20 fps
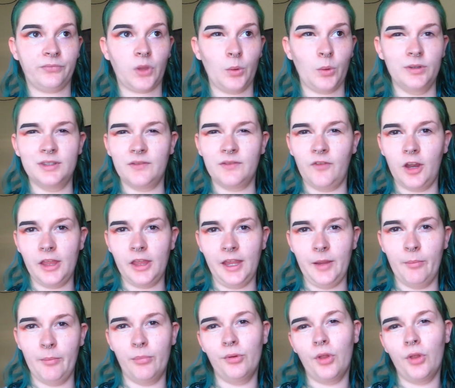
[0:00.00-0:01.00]
was really
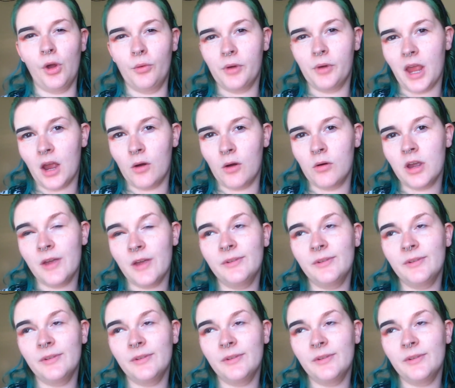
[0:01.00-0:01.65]
blown out.